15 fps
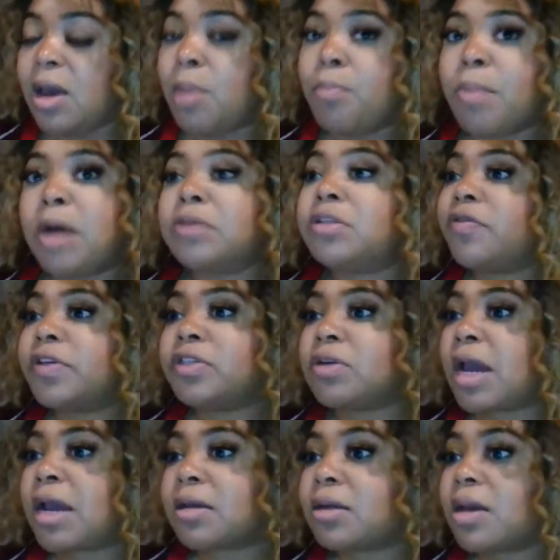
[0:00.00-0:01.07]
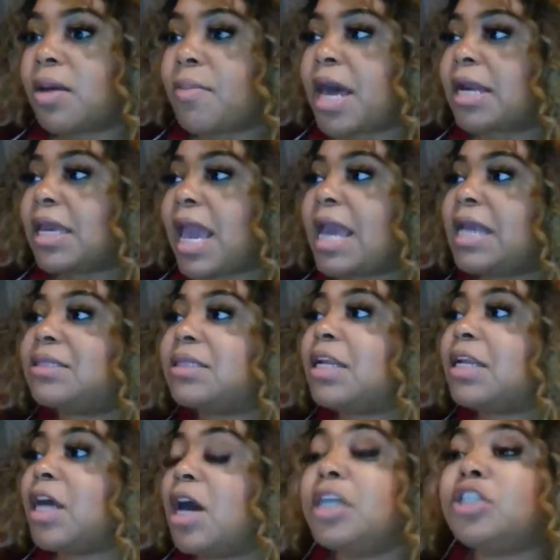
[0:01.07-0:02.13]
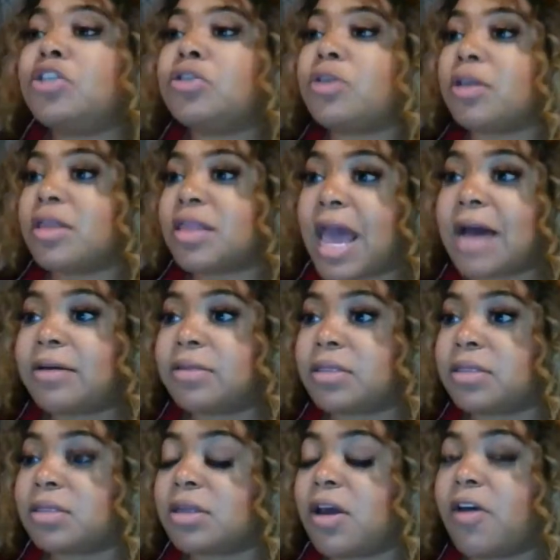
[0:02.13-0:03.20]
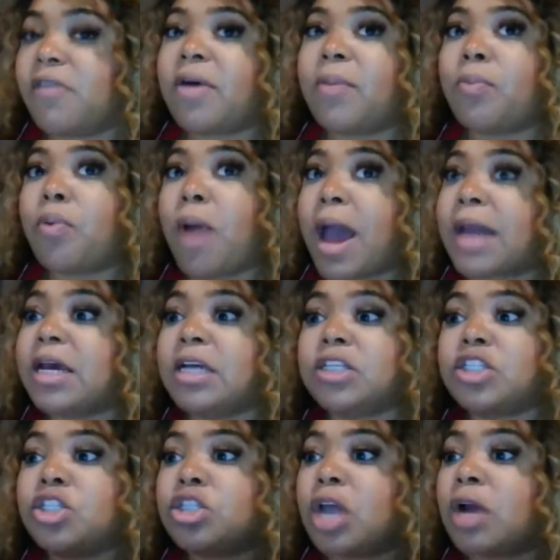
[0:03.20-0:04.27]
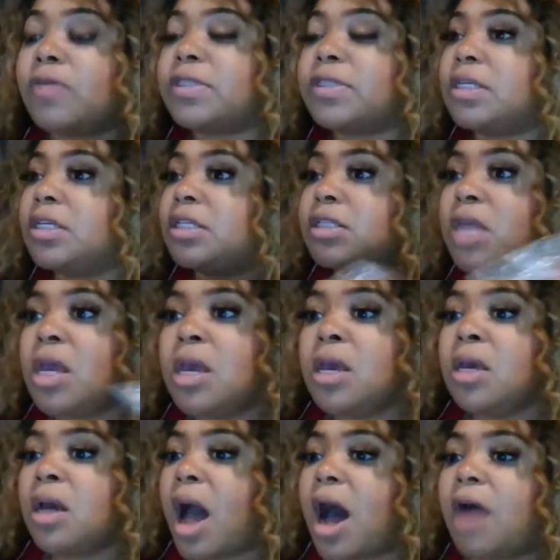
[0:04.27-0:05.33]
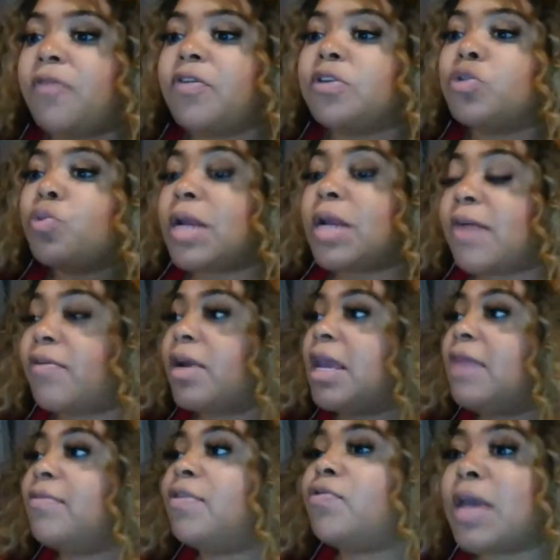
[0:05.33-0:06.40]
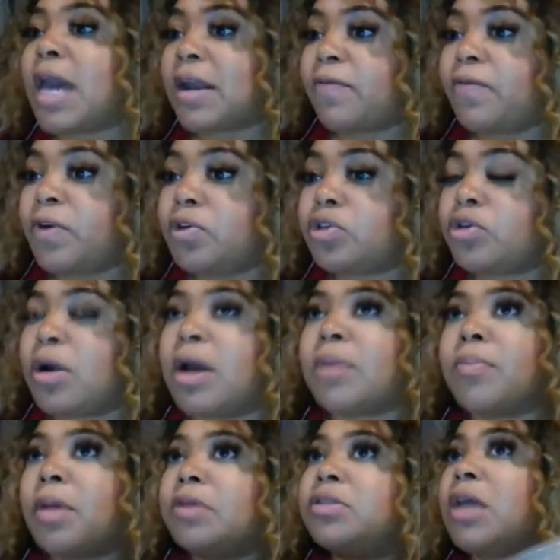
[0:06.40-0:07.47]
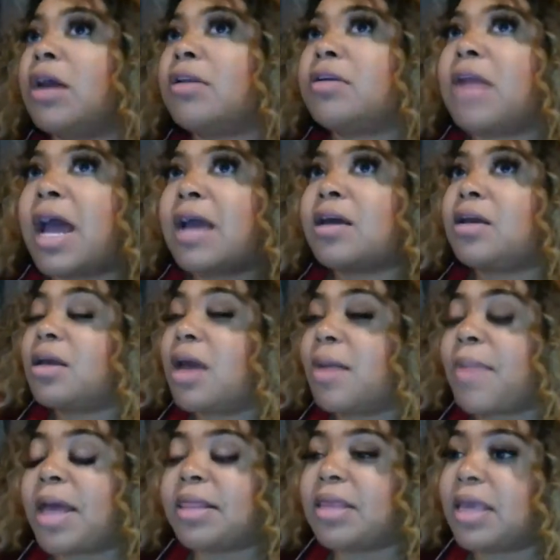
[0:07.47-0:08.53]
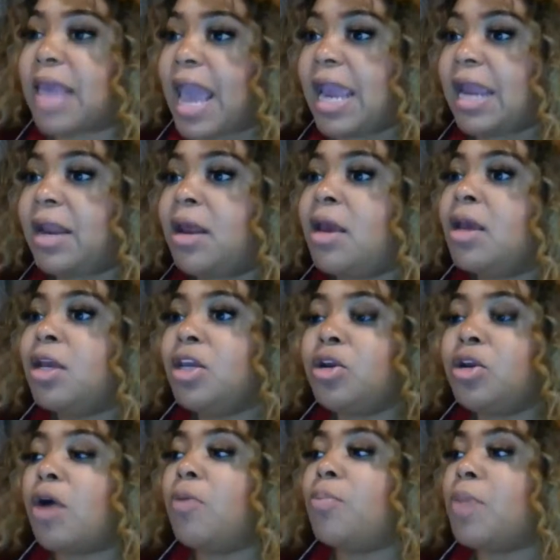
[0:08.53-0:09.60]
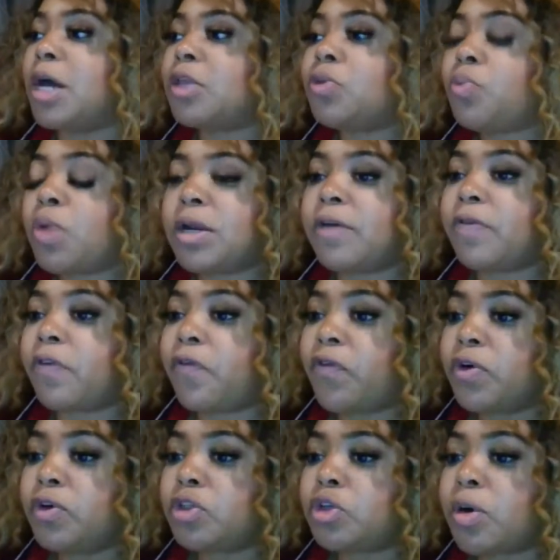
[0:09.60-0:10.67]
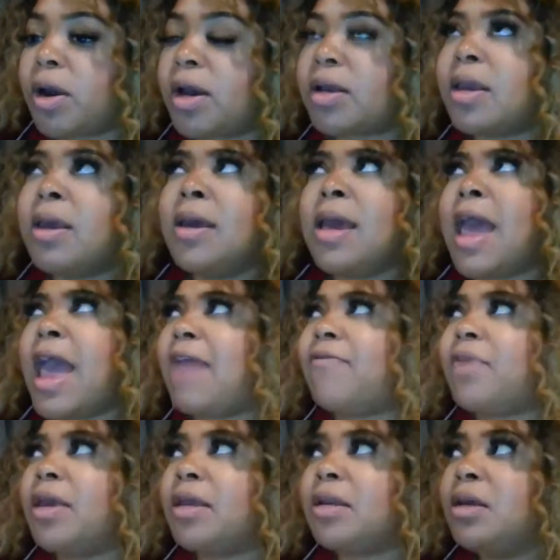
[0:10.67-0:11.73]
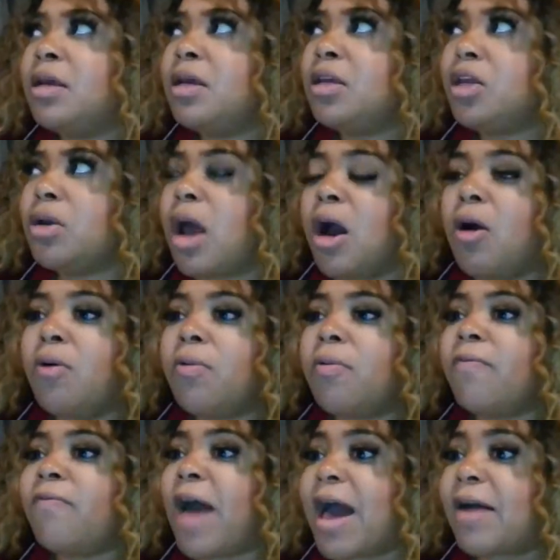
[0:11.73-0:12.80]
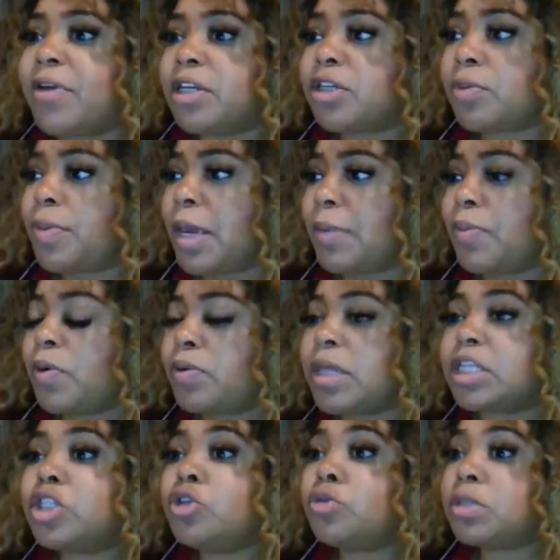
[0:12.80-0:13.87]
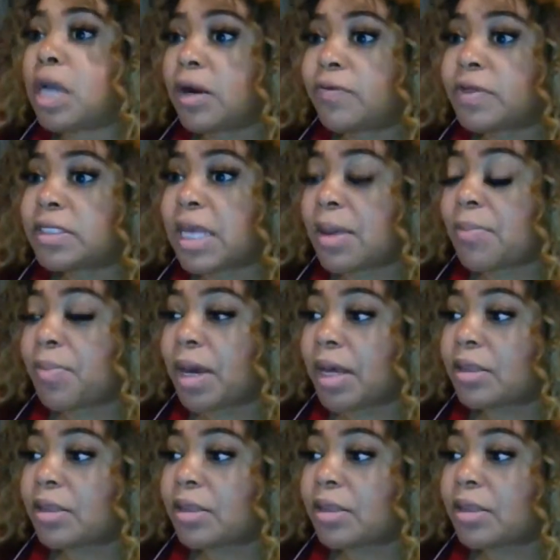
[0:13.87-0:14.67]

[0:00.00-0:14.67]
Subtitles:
Most of us are not going to come out of gate selling hundreds or thousands of products, services, offers, whatever. Even if you got a food truck, most of y'all are not going to come out the gate, month one of the food truck having, 500 people that you service that month.